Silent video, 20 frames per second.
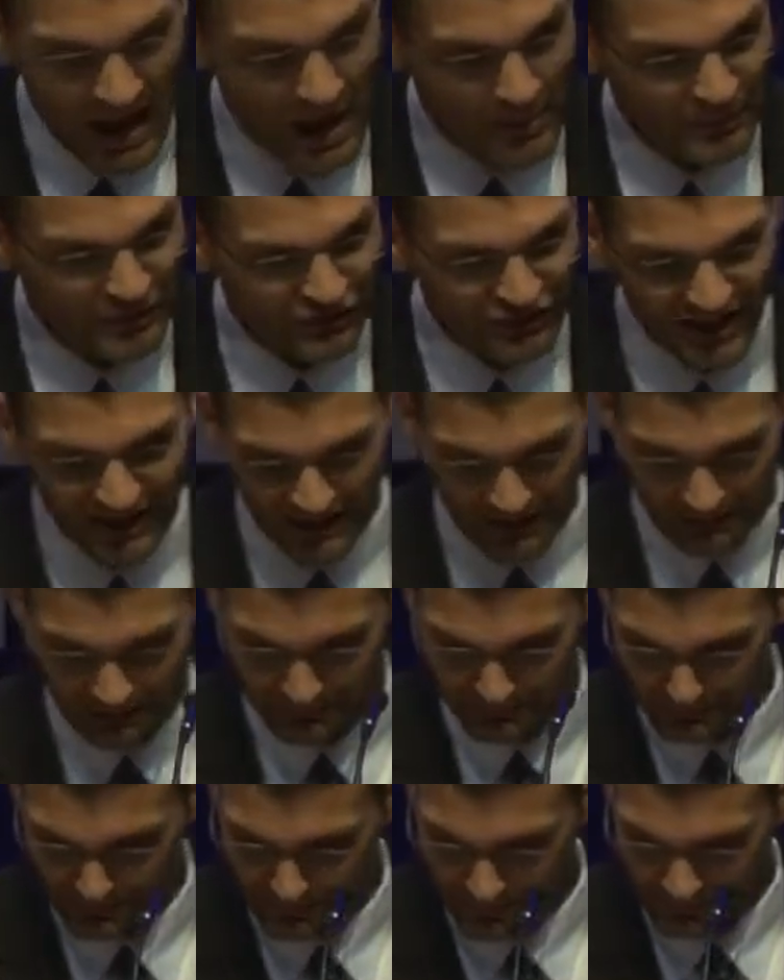But second,
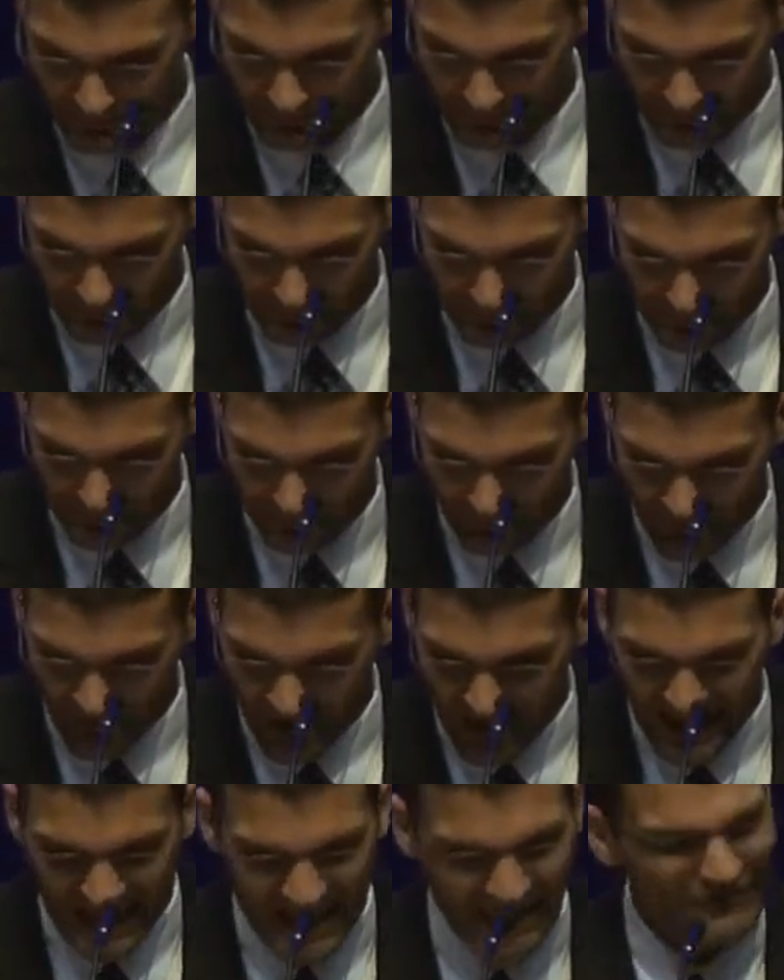
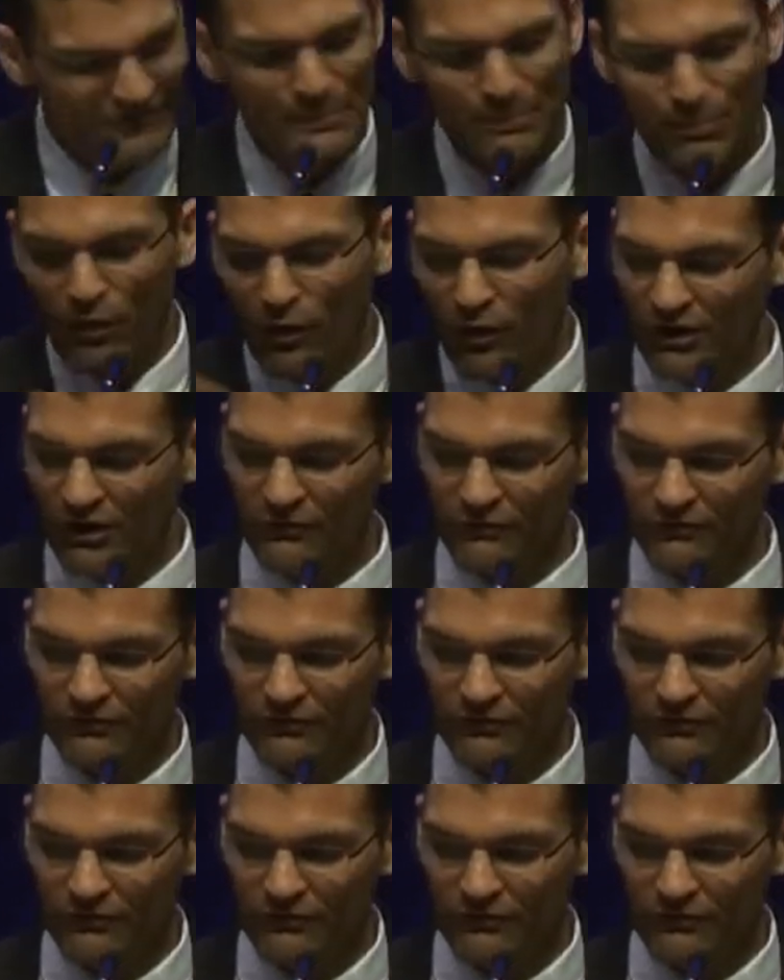even apart